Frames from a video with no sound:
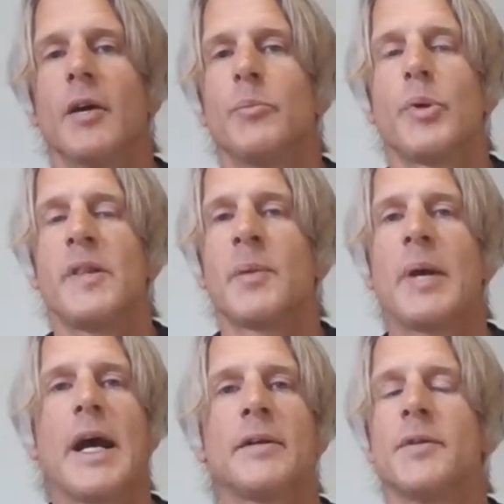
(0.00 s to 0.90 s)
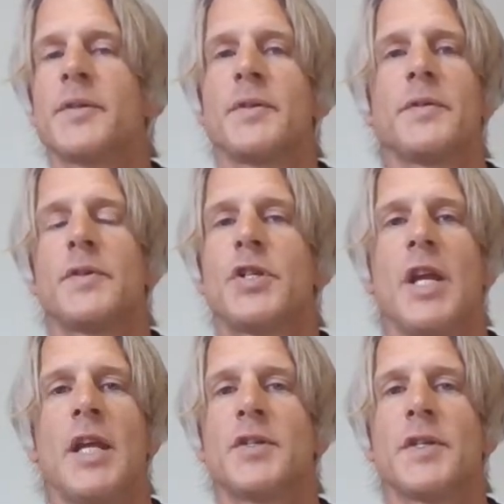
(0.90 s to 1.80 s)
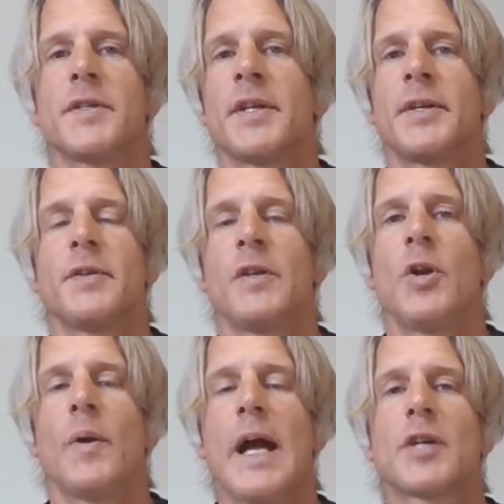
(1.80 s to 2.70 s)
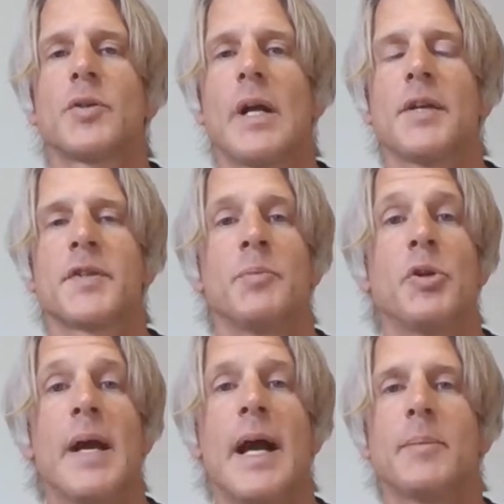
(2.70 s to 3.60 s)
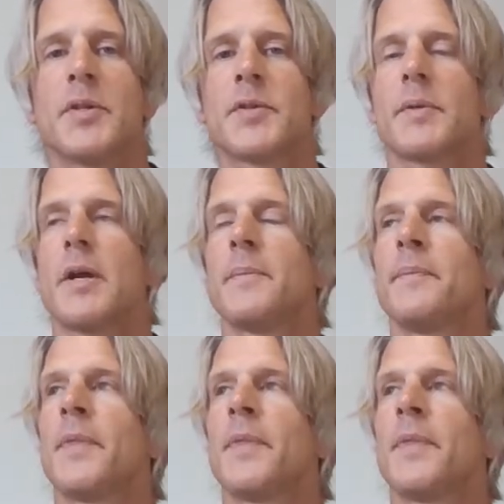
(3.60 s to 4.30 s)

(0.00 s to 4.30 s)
breathing patterns and changes, and actualize some new habits, right?